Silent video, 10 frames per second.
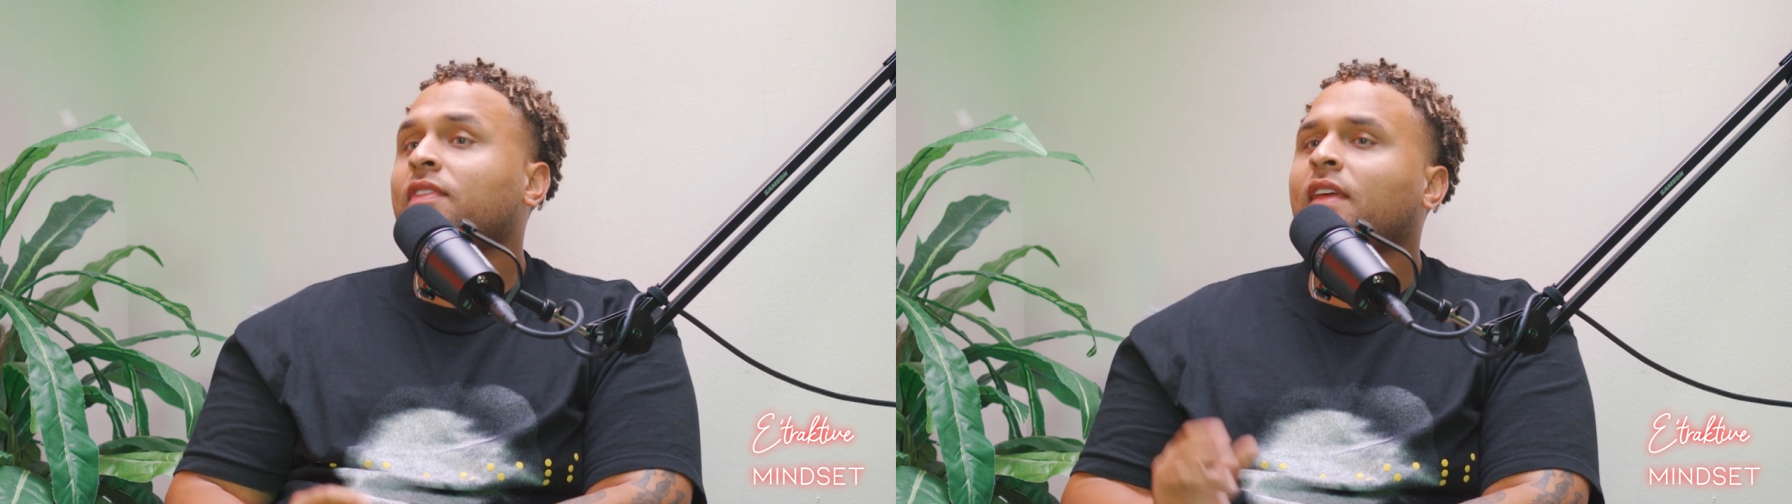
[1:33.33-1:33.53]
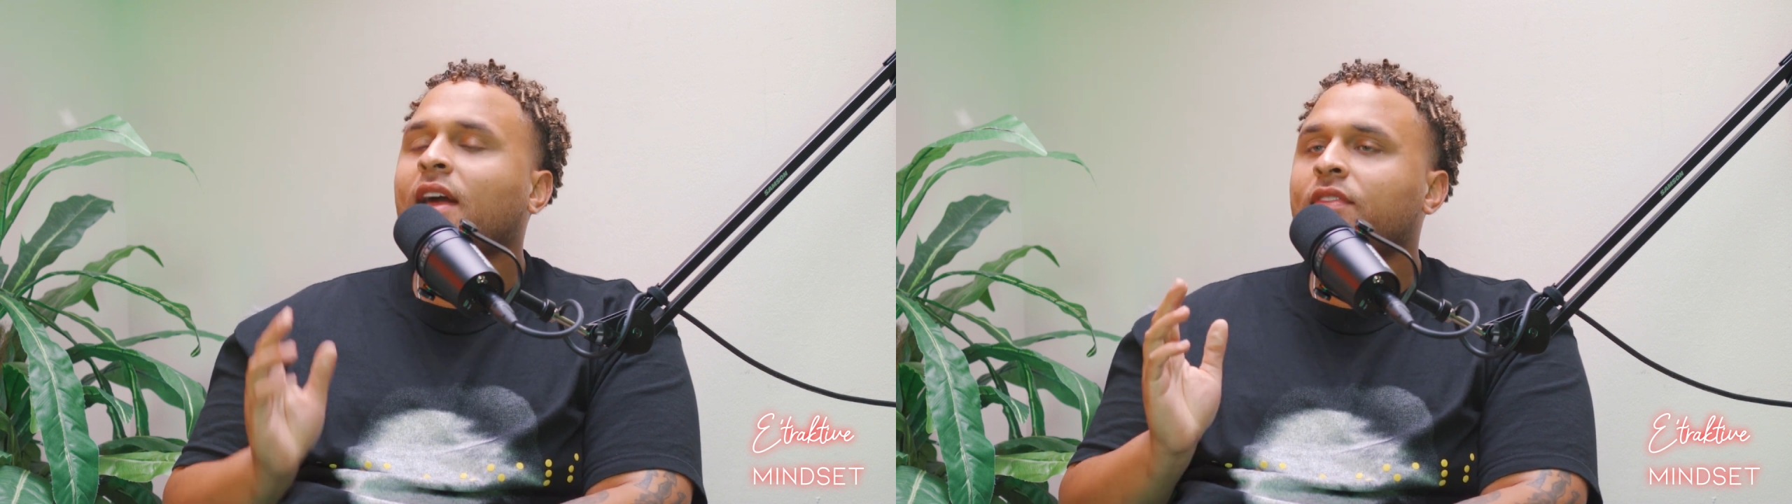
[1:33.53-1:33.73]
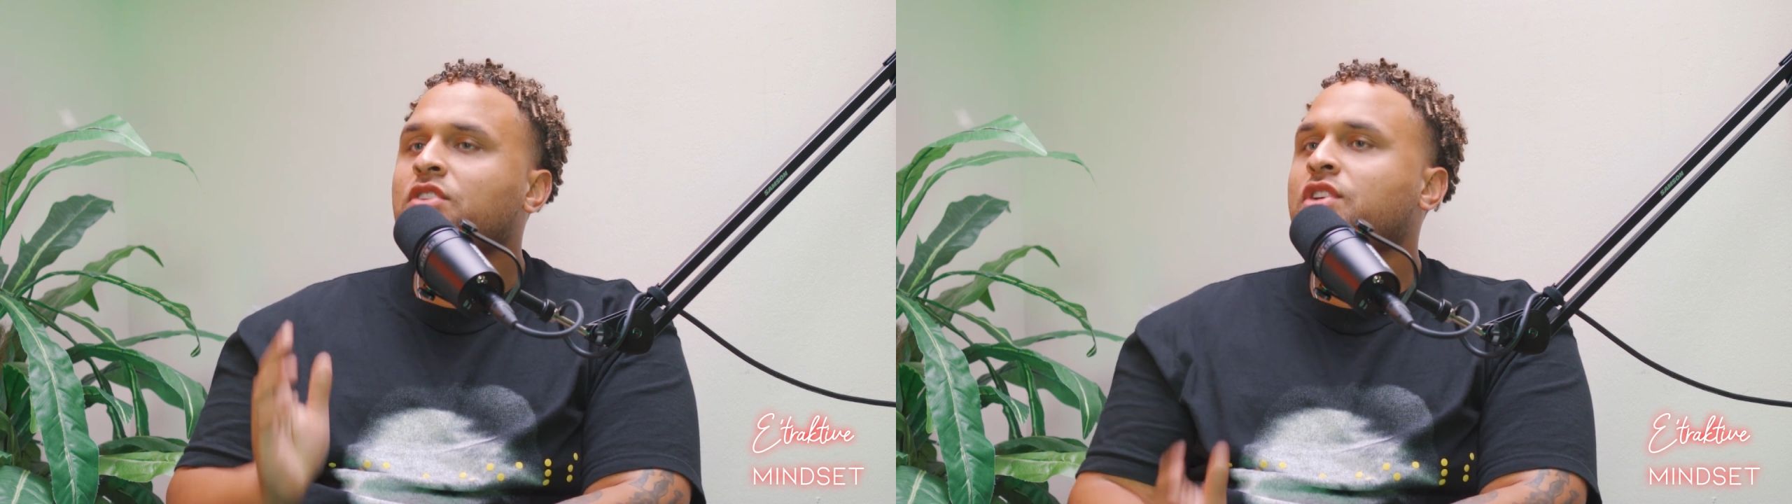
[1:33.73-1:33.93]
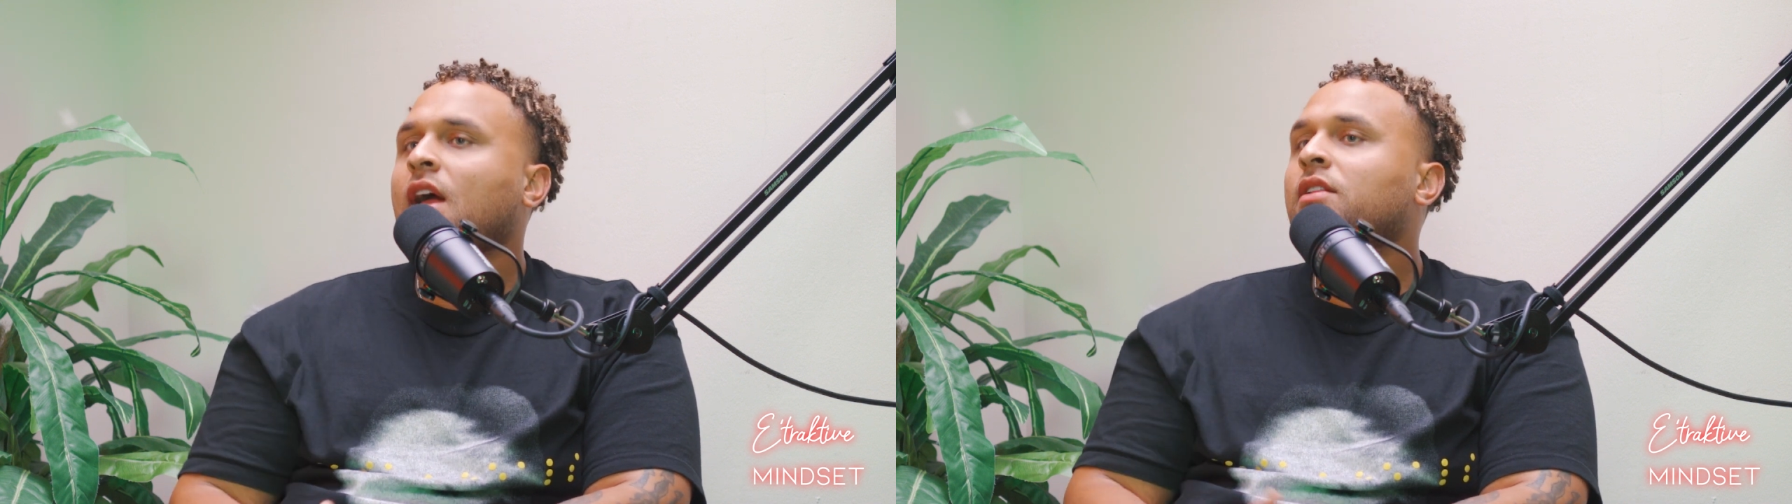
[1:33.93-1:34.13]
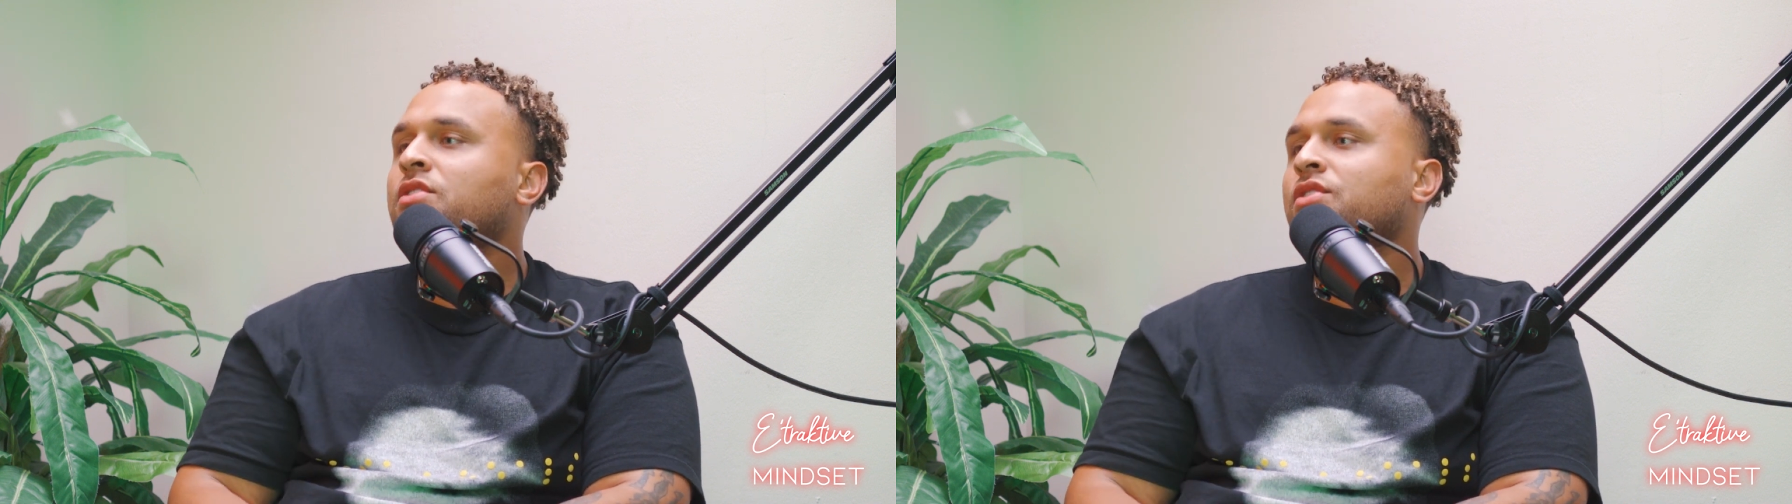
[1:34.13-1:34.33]
They have to
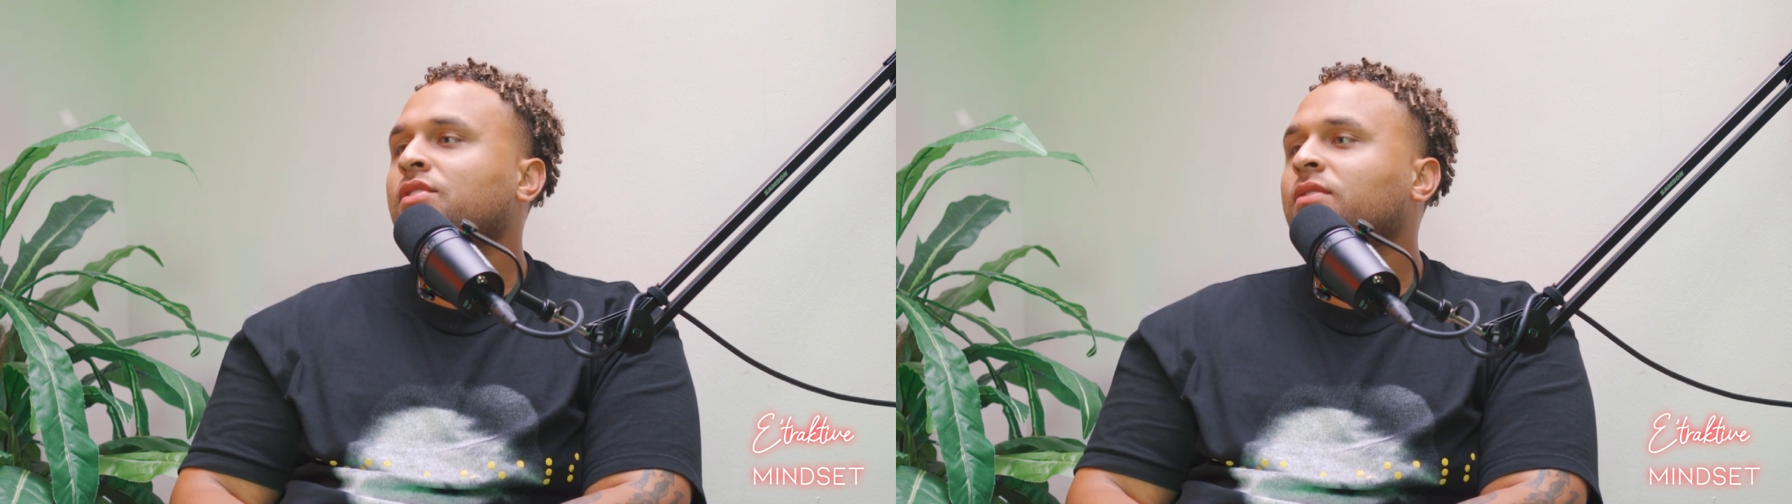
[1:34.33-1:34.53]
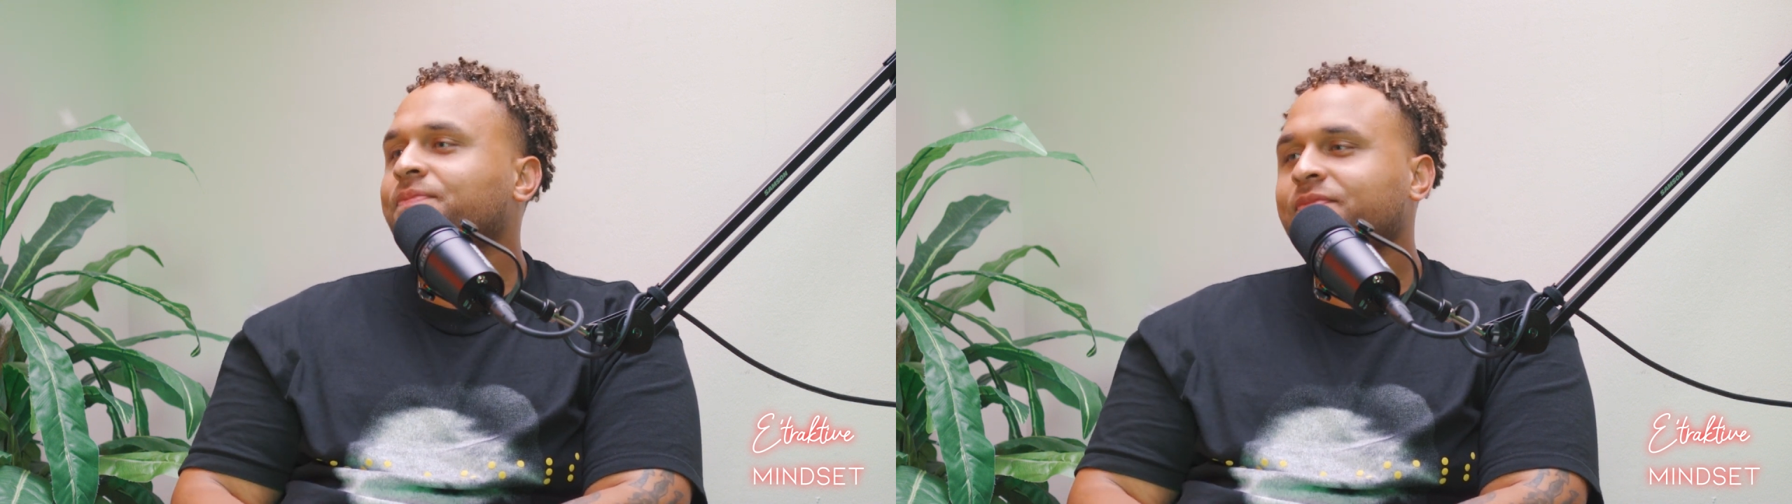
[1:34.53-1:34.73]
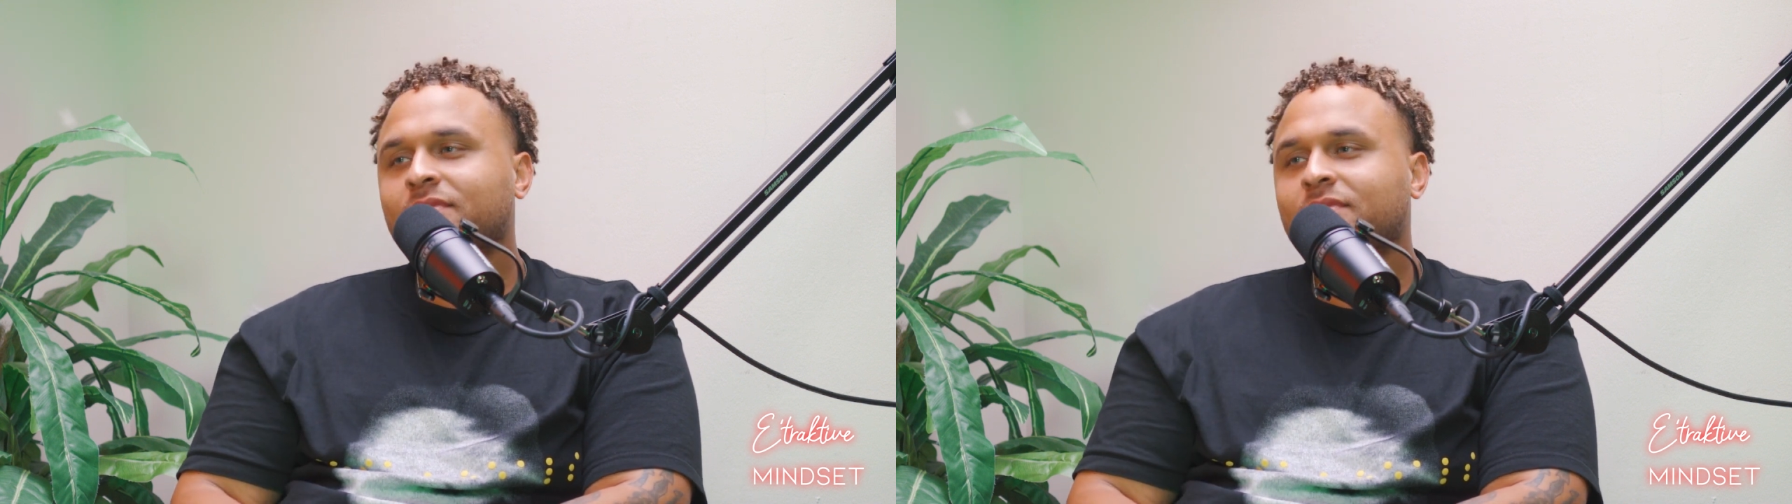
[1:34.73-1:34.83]
challenge you.